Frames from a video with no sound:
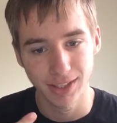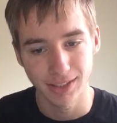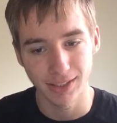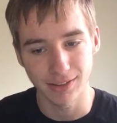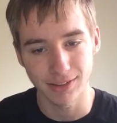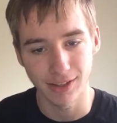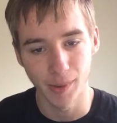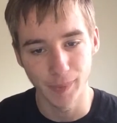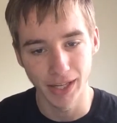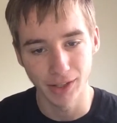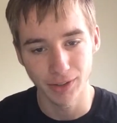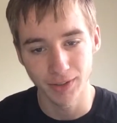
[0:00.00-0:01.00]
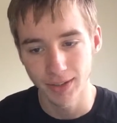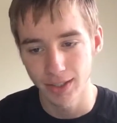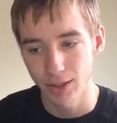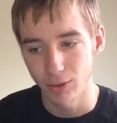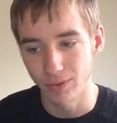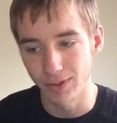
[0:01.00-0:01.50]
that's coming out
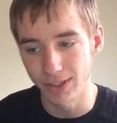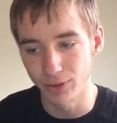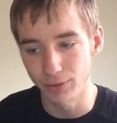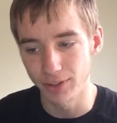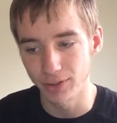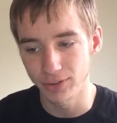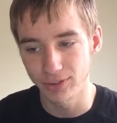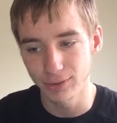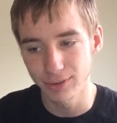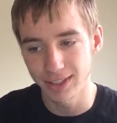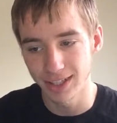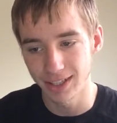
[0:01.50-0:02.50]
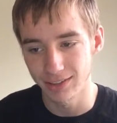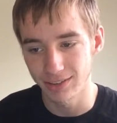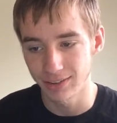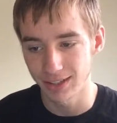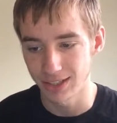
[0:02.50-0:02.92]
real, real soon, guys.